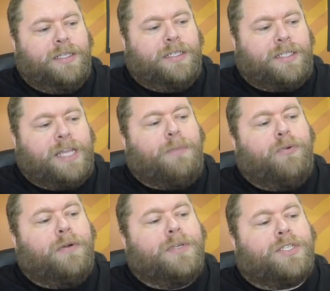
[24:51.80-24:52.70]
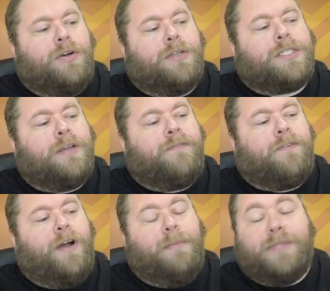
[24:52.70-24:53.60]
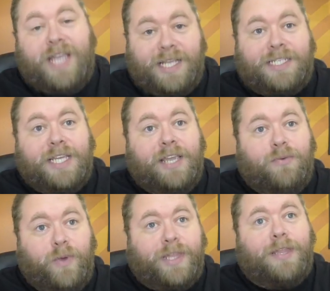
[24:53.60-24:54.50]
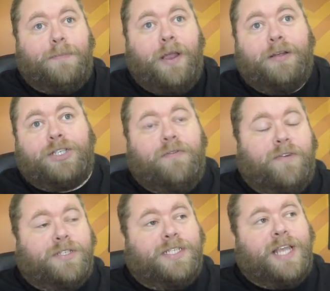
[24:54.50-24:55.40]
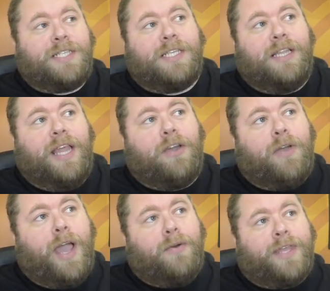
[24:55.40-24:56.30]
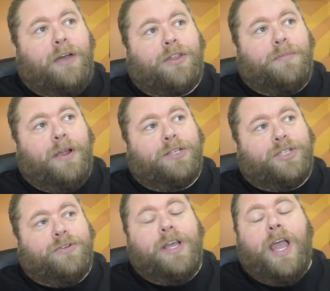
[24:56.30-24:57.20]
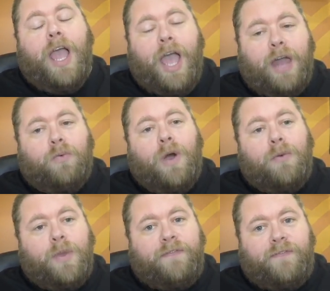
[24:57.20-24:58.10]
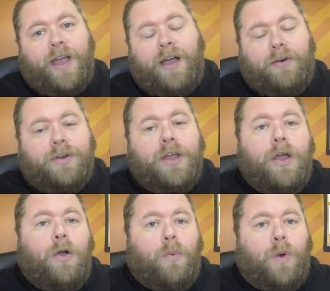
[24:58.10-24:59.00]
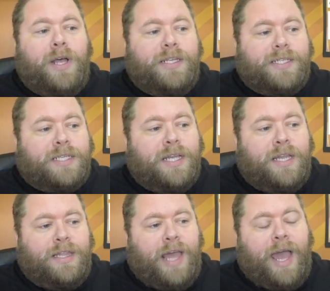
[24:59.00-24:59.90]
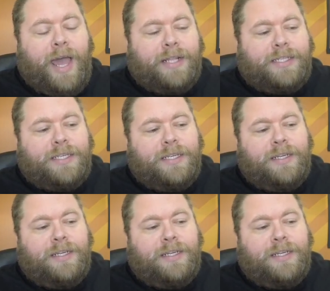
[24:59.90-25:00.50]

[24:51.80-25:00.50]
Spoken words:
separate results from testing it with the parachute versus testing a Lego guy without the parachute. And what we found was that